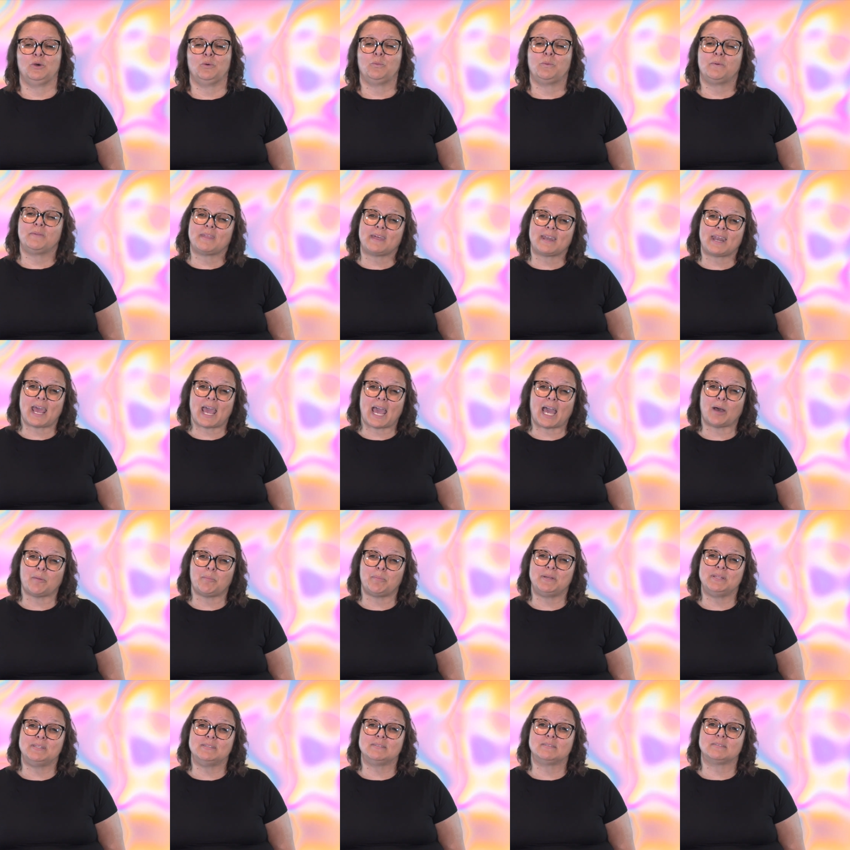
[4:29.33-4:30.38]
When that
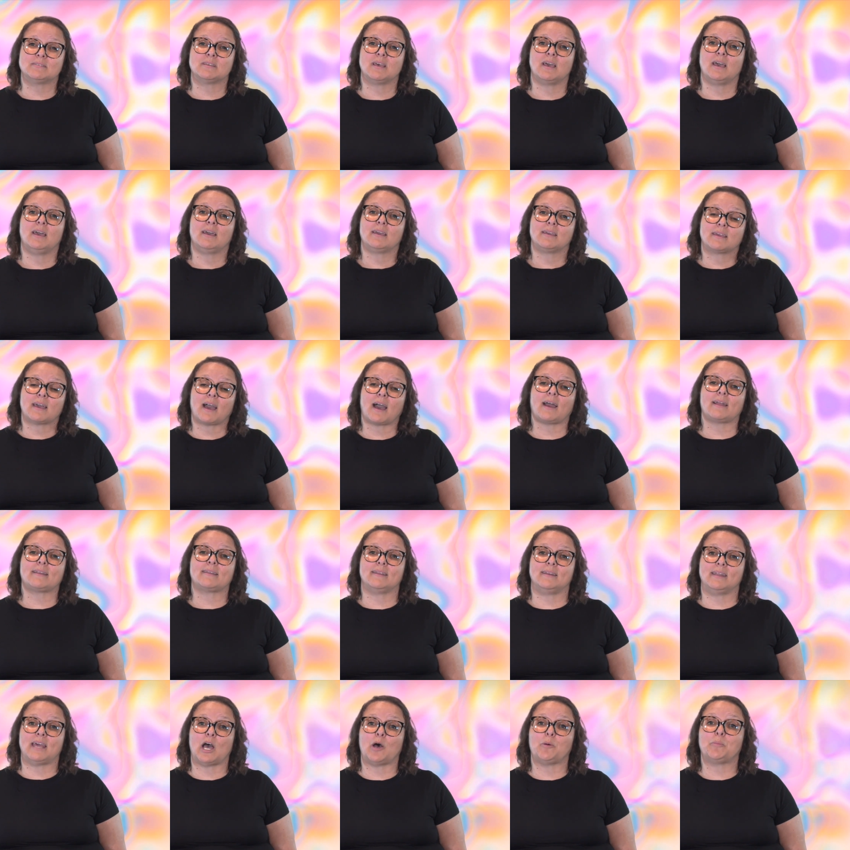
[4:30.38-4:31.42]
happens, God
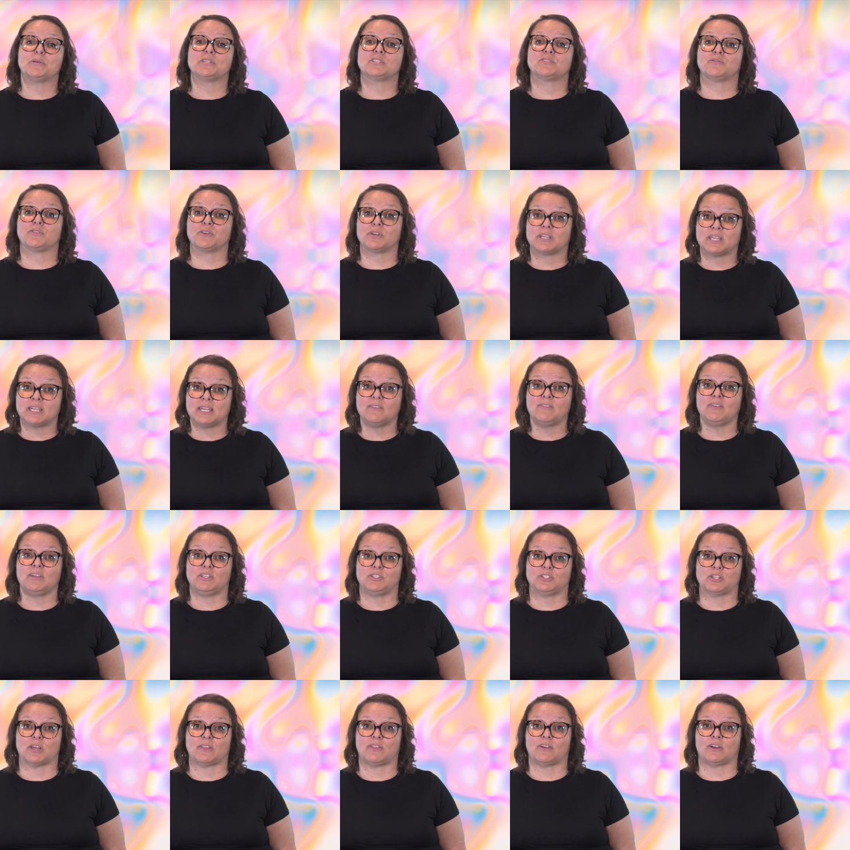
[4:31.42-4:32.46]
can help us forgive
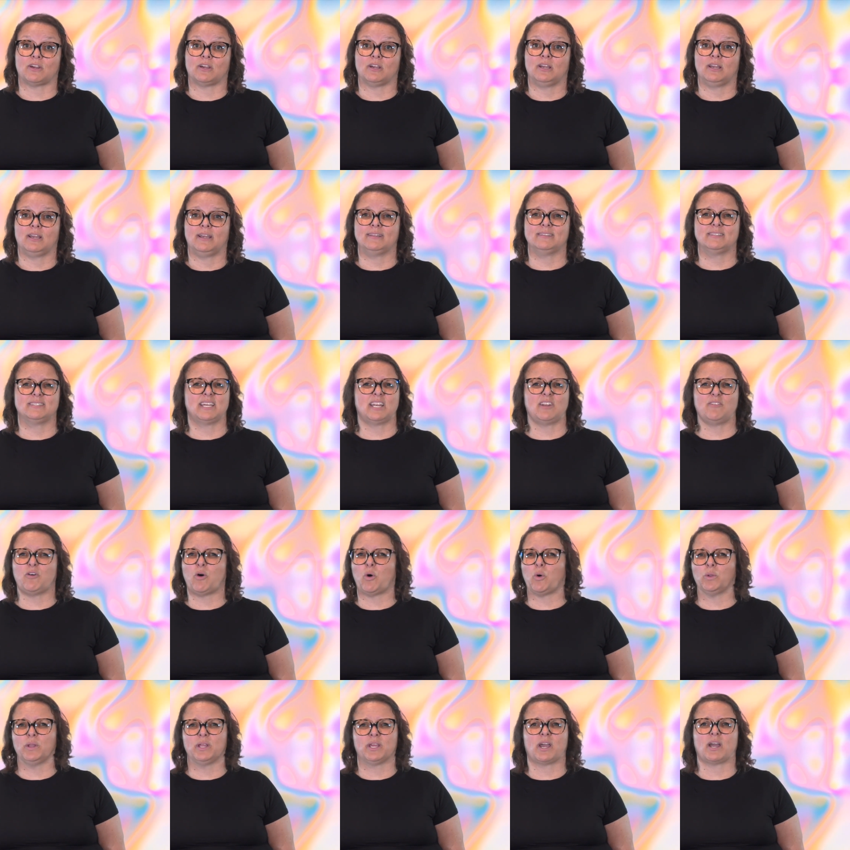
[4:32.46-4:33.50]
each other instead of
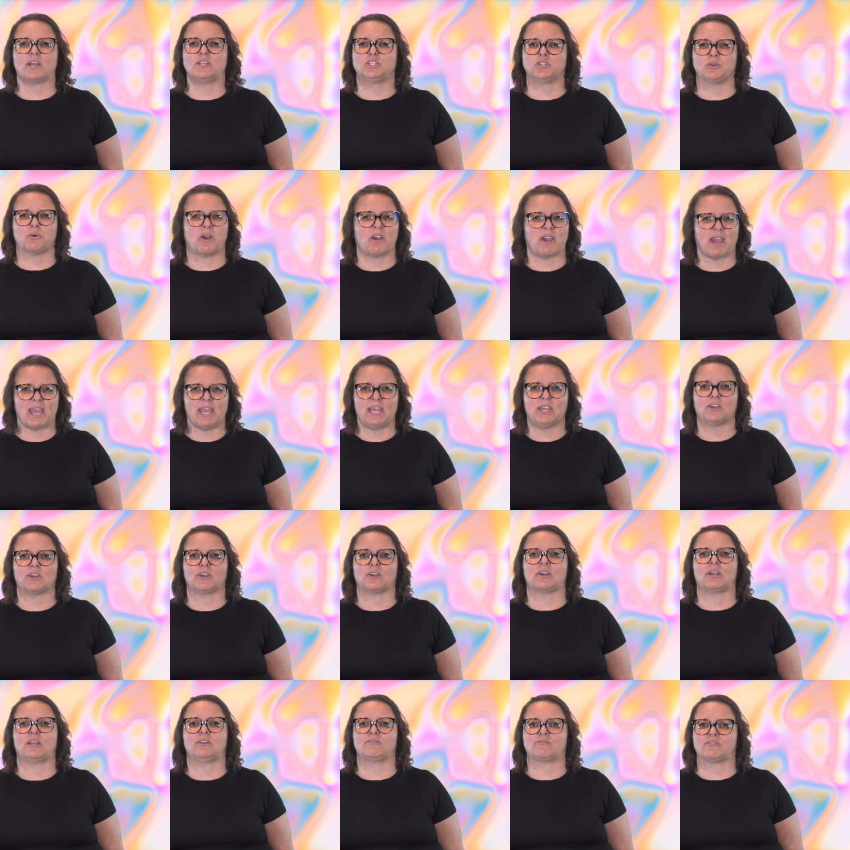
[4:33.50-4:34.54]
holding on to our
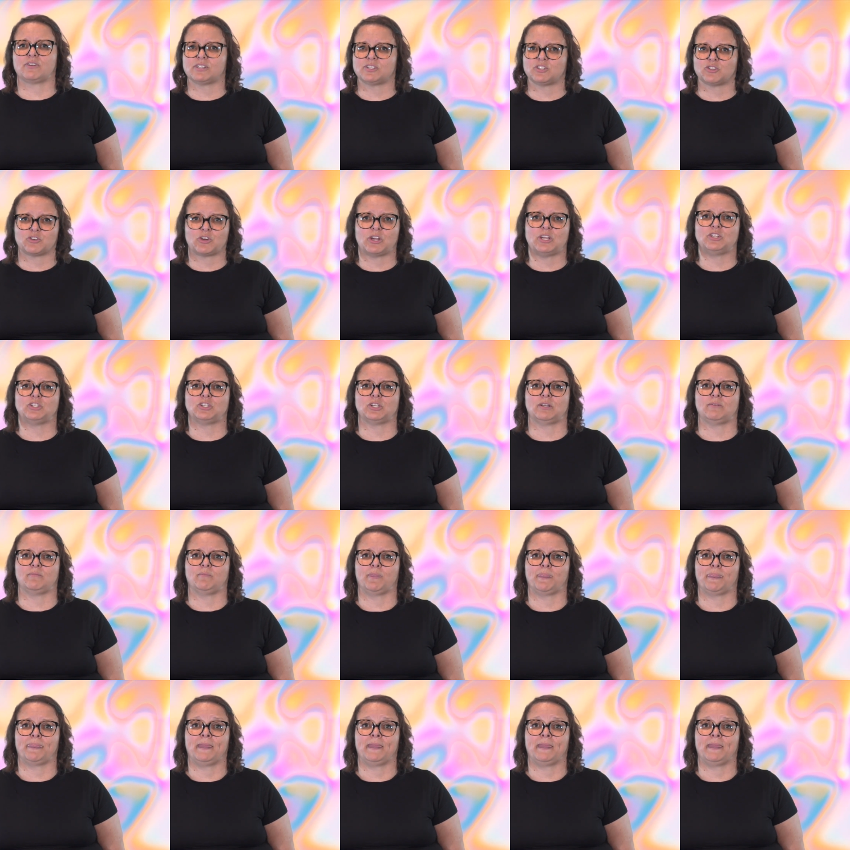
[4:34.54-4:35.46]
anger and frustration.